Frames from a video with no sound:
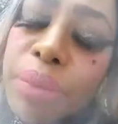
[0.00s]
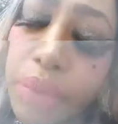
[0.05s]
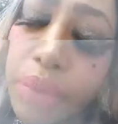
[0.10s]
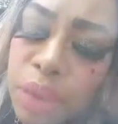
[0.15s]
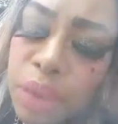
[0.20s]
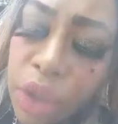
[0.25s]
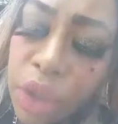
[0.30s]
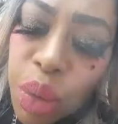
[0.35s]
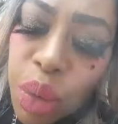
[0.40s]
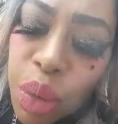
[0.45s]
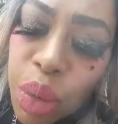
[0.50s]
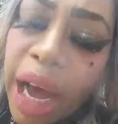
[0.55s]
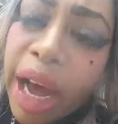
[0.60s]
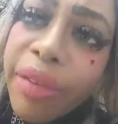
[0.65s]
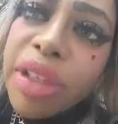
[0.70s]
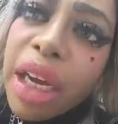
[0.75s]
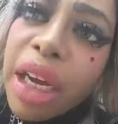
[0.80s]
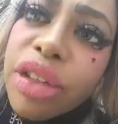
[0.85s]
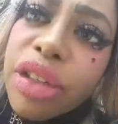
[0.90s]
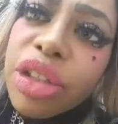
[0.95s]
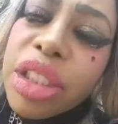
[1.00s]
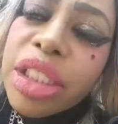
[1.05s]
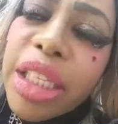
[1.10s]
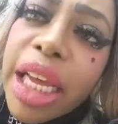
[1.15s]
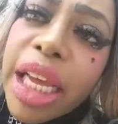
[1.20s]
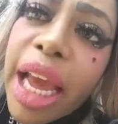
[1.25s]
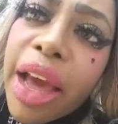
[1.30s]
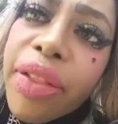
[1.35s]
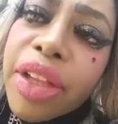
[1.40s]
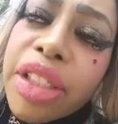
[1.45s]
you have to
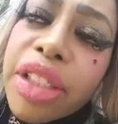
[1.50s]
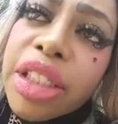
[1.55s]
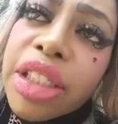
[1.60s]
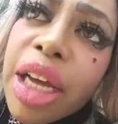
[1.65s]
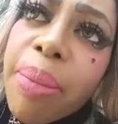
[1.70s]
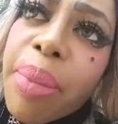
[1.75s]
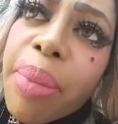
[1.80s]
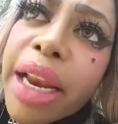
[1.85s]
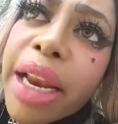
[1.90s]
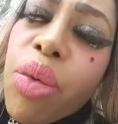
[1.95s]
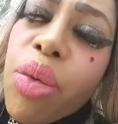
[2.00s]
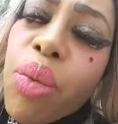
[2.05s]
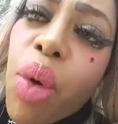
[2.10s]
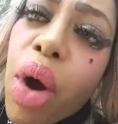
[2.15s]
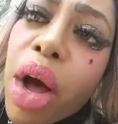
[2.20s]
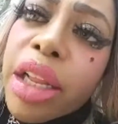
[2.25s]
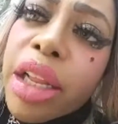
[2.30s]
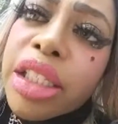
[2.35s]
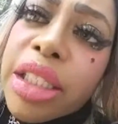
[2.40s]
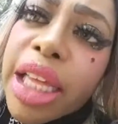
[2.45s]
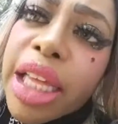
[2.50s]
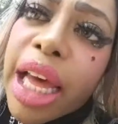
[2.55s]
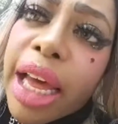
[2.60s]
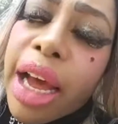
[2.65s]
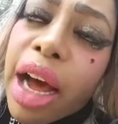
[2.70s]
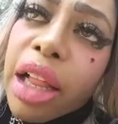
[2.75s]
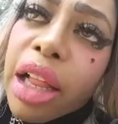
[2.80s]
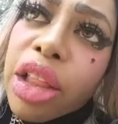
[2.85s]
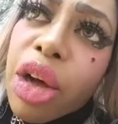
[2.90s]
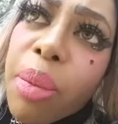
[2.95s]
understand that somebody wants that
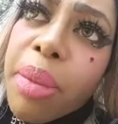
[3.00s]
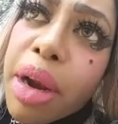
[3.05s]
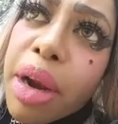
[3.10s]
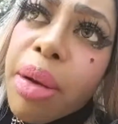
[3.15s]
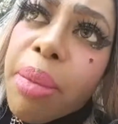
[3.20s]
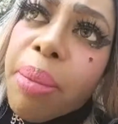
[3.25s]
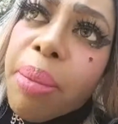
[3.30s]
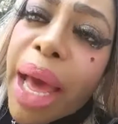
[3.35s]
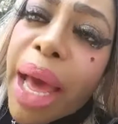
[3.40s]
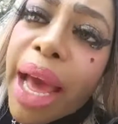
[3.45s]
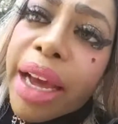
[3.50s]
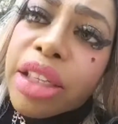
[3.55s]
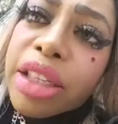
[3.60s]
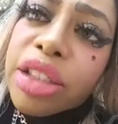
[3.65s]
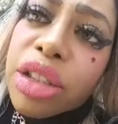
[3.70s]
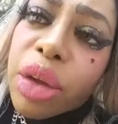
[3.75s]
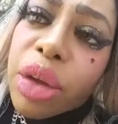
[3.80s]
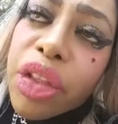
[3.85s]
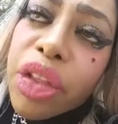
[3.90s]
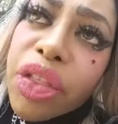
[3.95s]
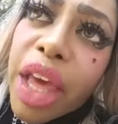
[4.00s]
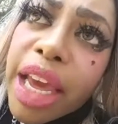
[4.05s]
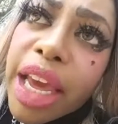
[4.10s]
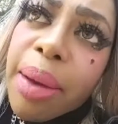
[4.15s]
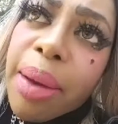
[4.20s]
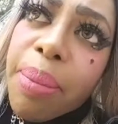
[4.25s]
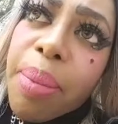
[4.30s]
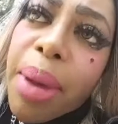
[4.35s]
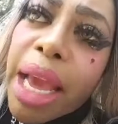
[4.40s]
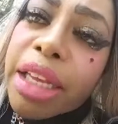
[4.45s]
aluminum back so that they
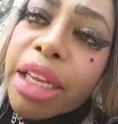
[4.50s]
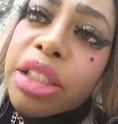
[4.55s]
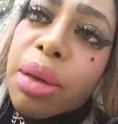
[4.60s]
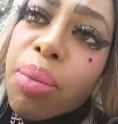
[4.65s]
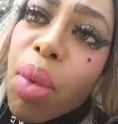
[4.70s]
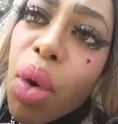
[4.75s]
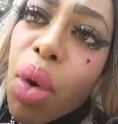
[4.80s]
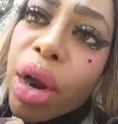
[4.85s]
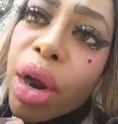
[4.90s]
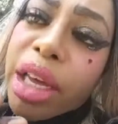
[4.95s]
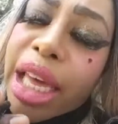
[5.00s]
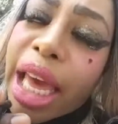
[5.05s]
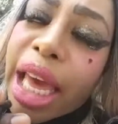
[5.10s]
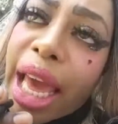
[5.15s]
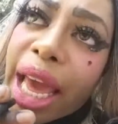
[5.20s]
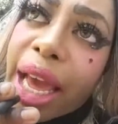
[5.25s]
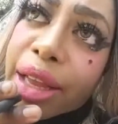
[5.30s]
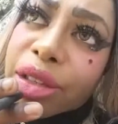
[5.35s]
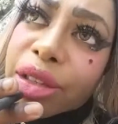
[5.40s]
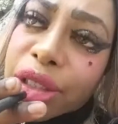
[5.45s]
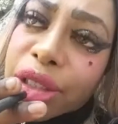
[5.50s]
can make some more cans.